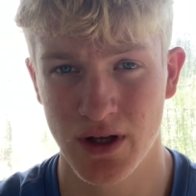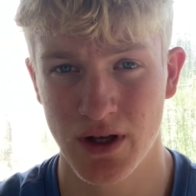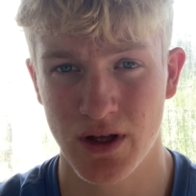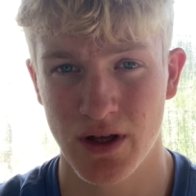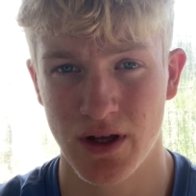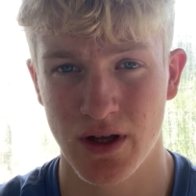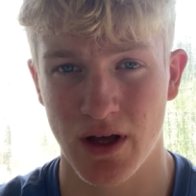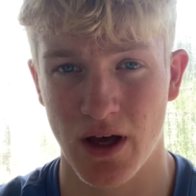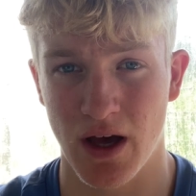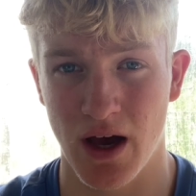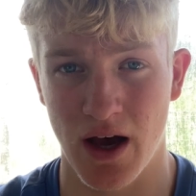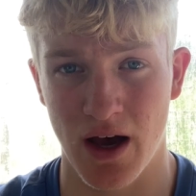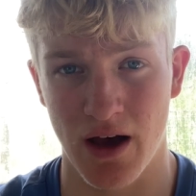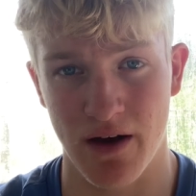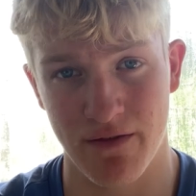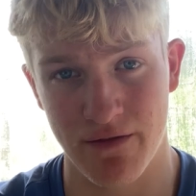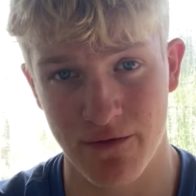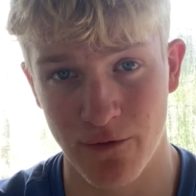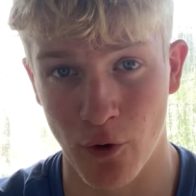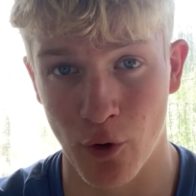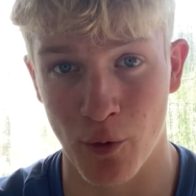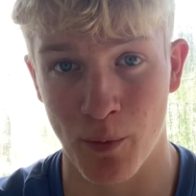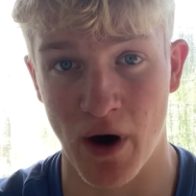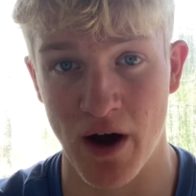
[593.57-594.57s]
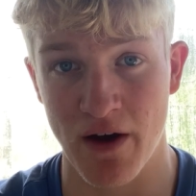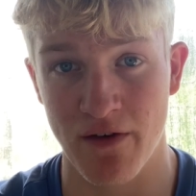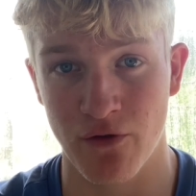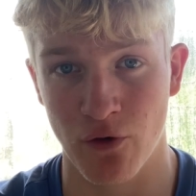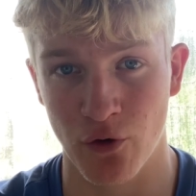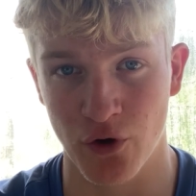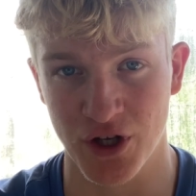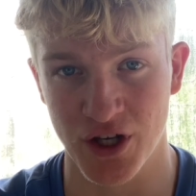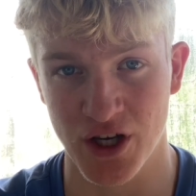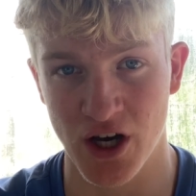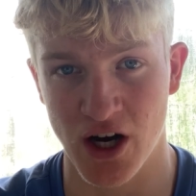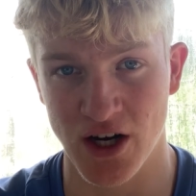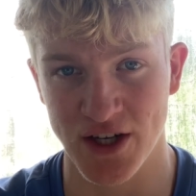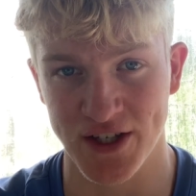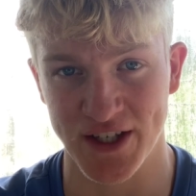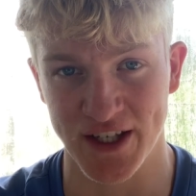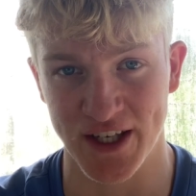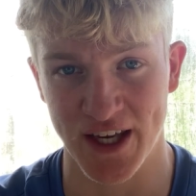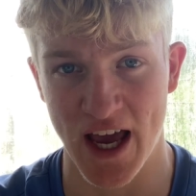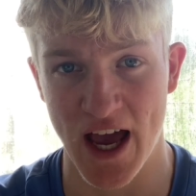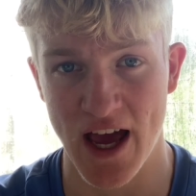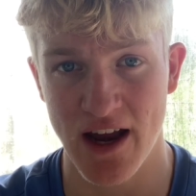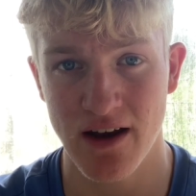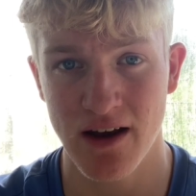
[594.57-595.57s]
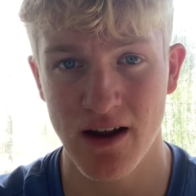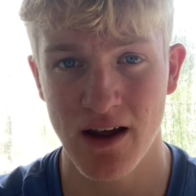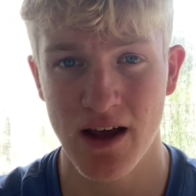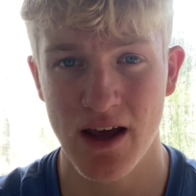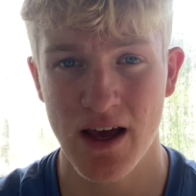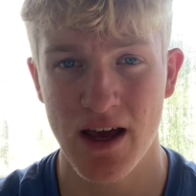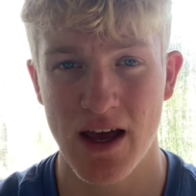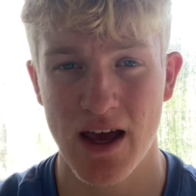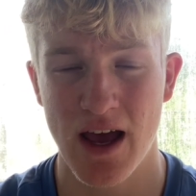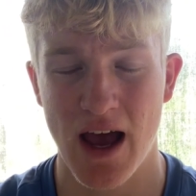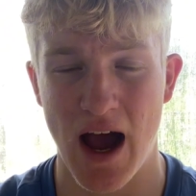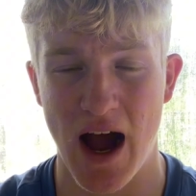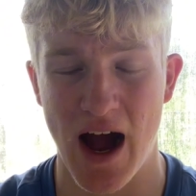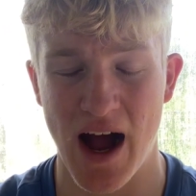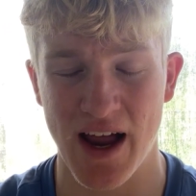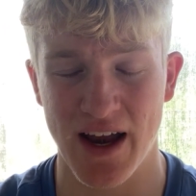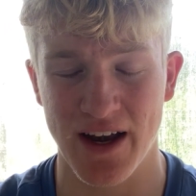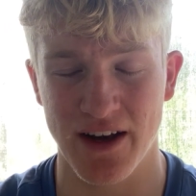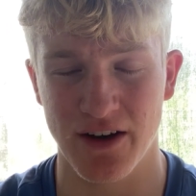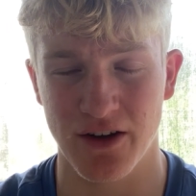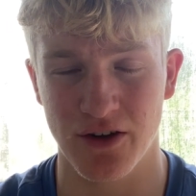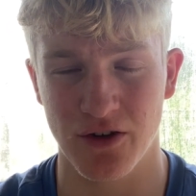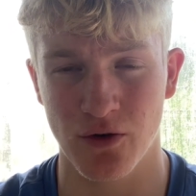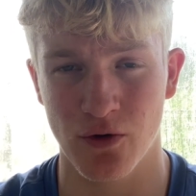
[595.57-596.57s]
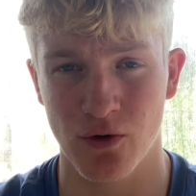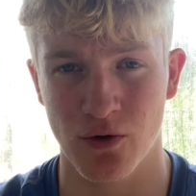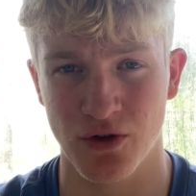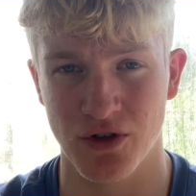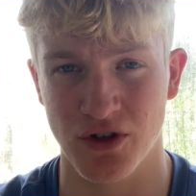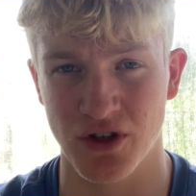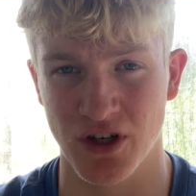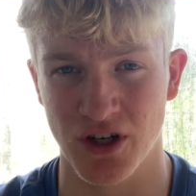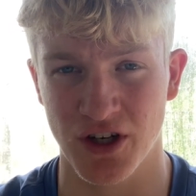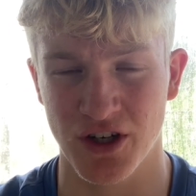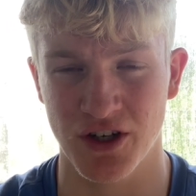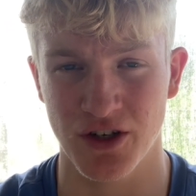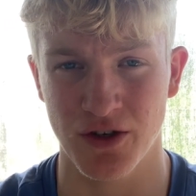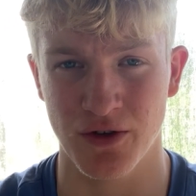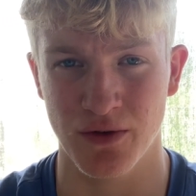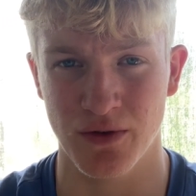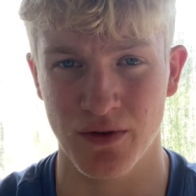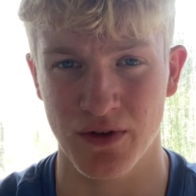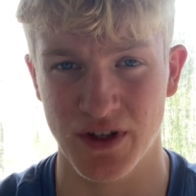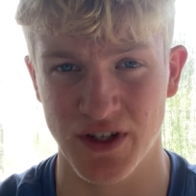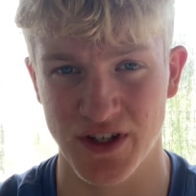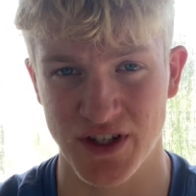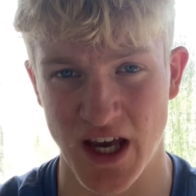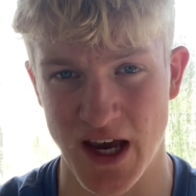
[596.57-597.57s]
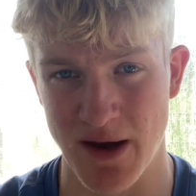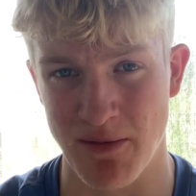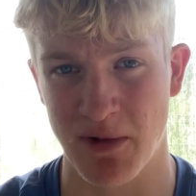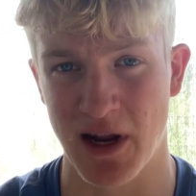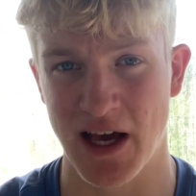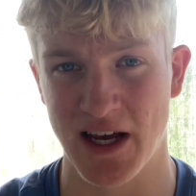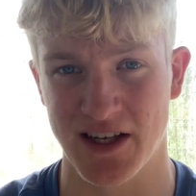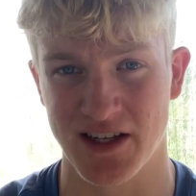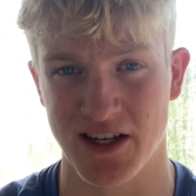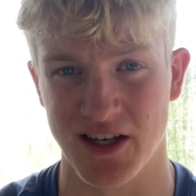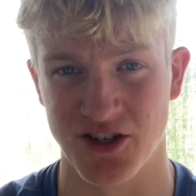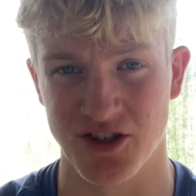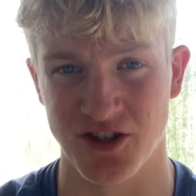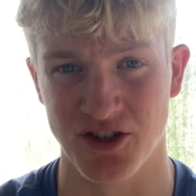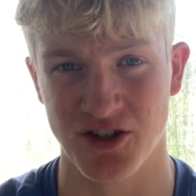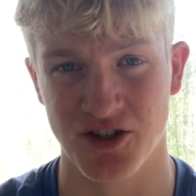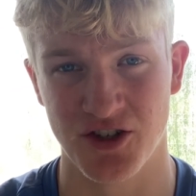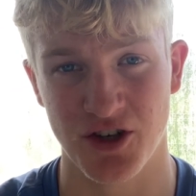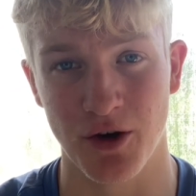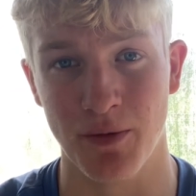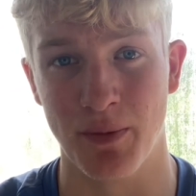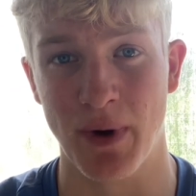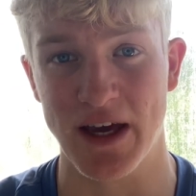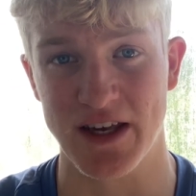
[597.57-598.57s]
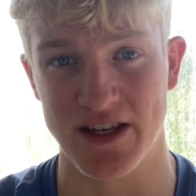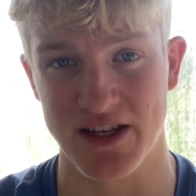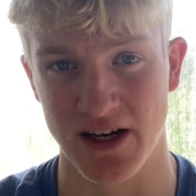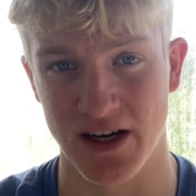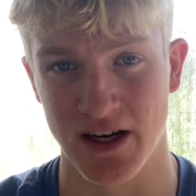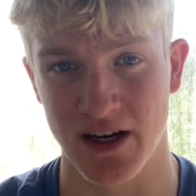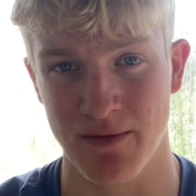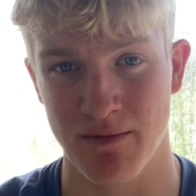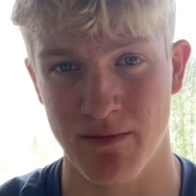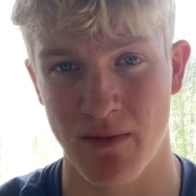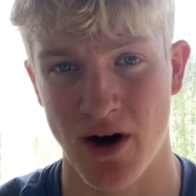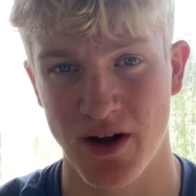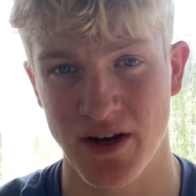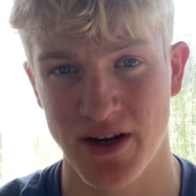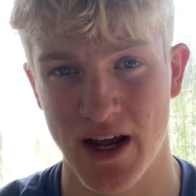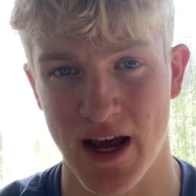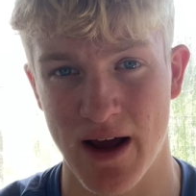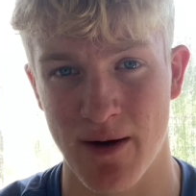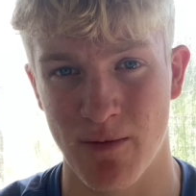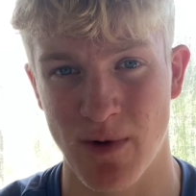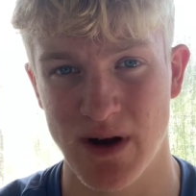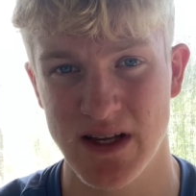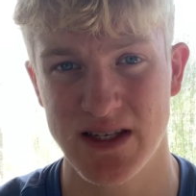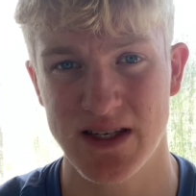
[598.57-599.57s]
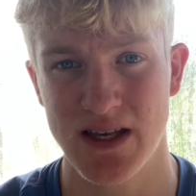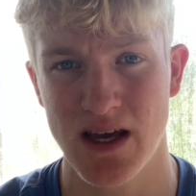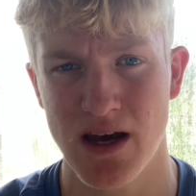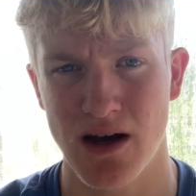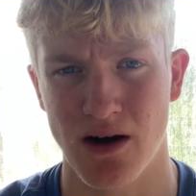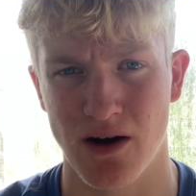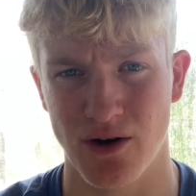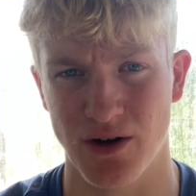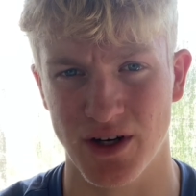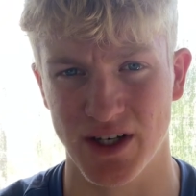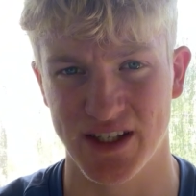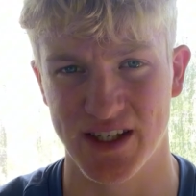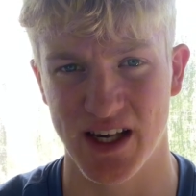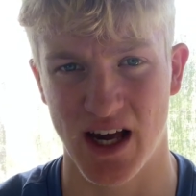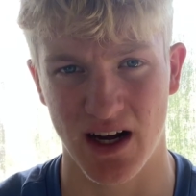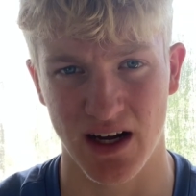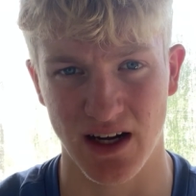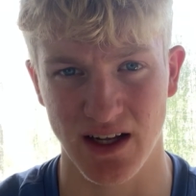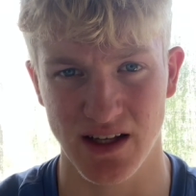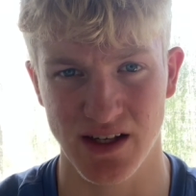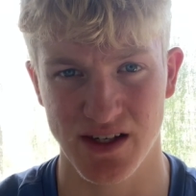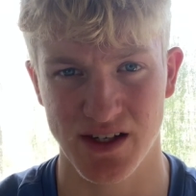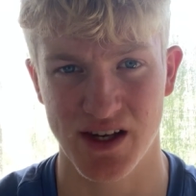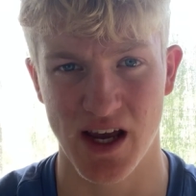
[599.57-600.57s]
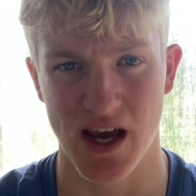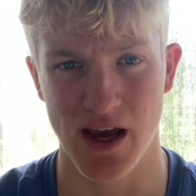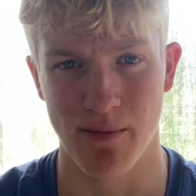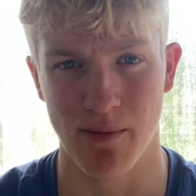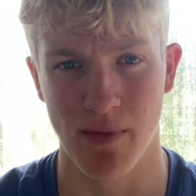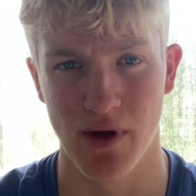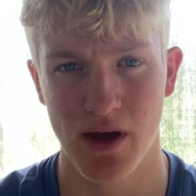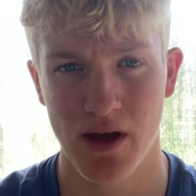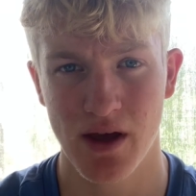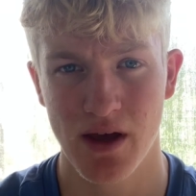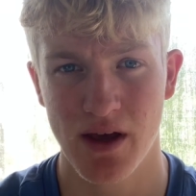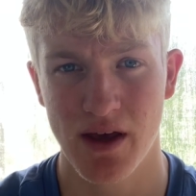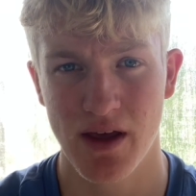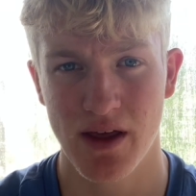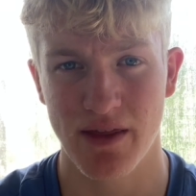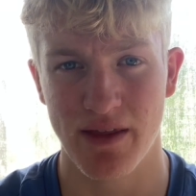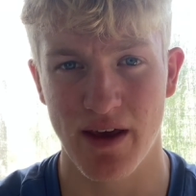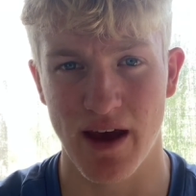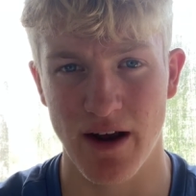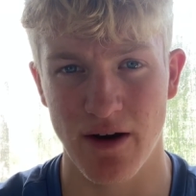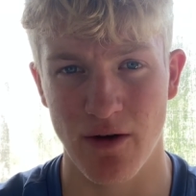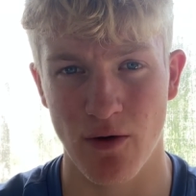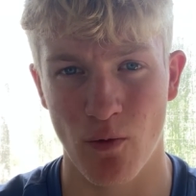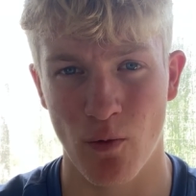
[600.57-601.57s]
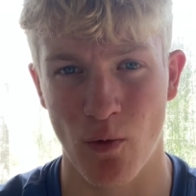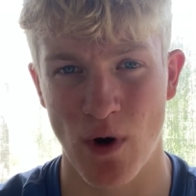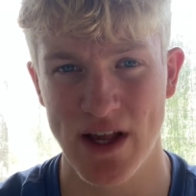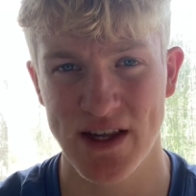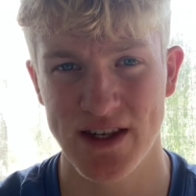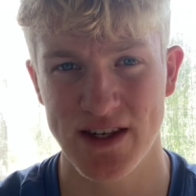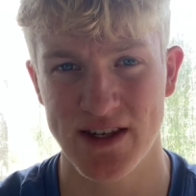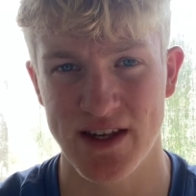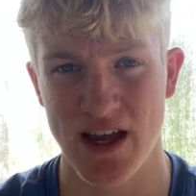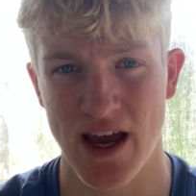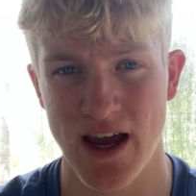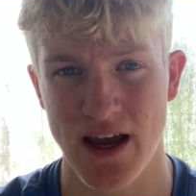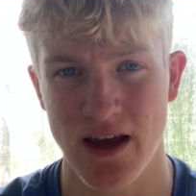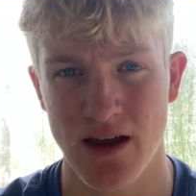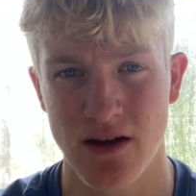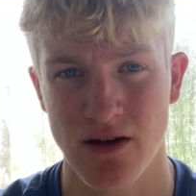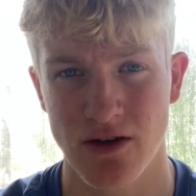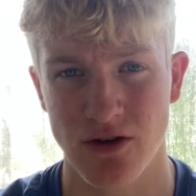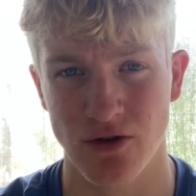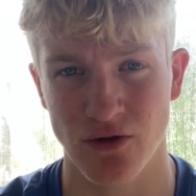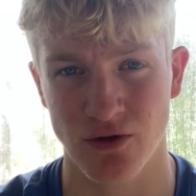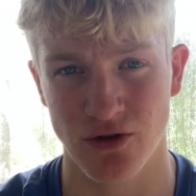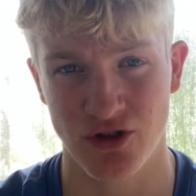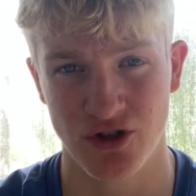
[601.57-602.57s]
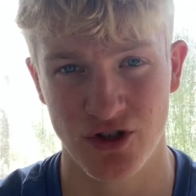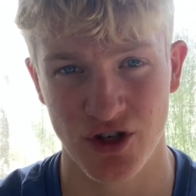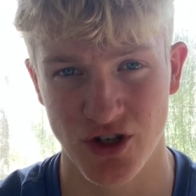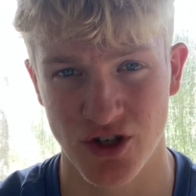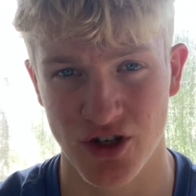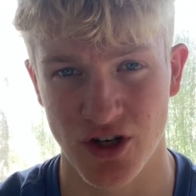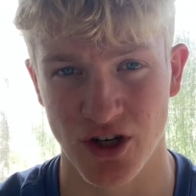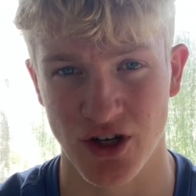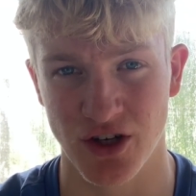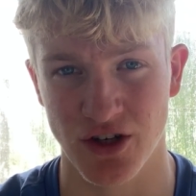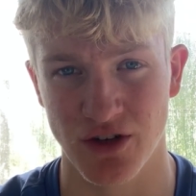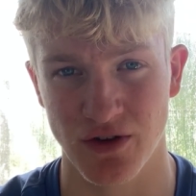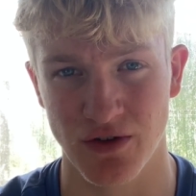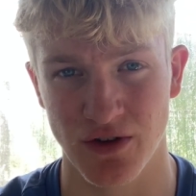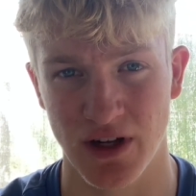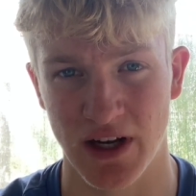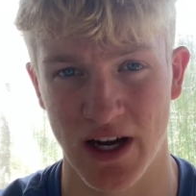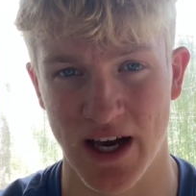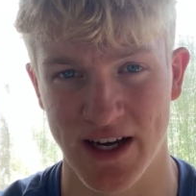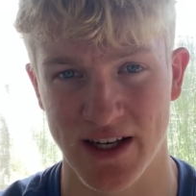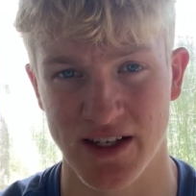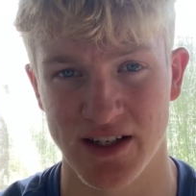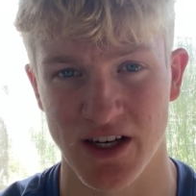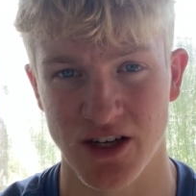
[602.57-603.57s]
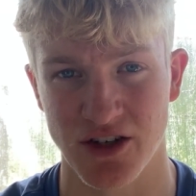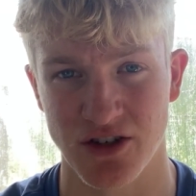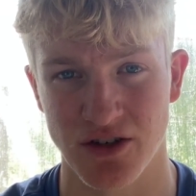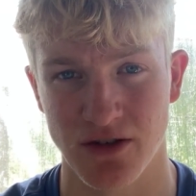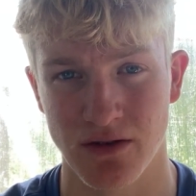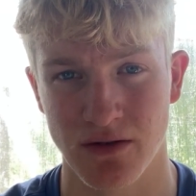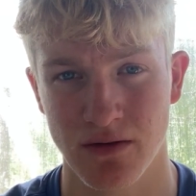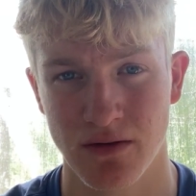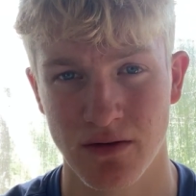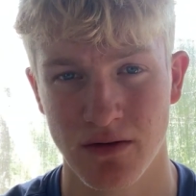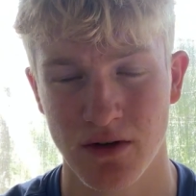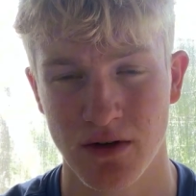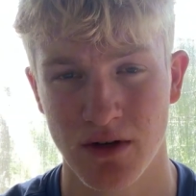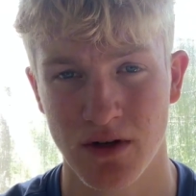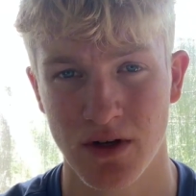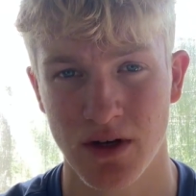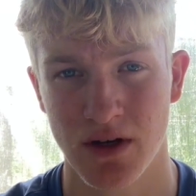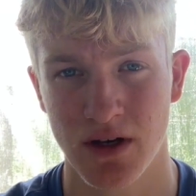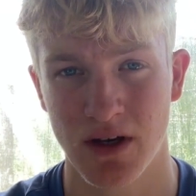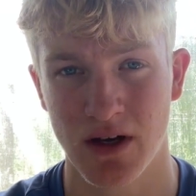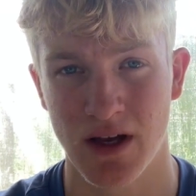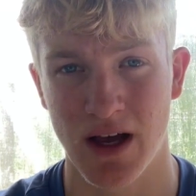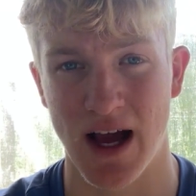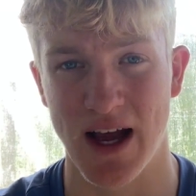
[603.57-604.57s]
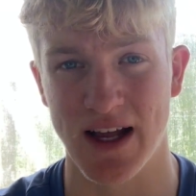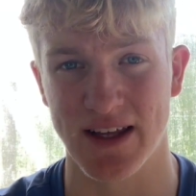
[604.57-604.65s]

4x40 yards again, and you're also going to do the same leg session. So basically Monday and Wednesday are exactly the same. Then Wednesday you're just going to do the leg session, and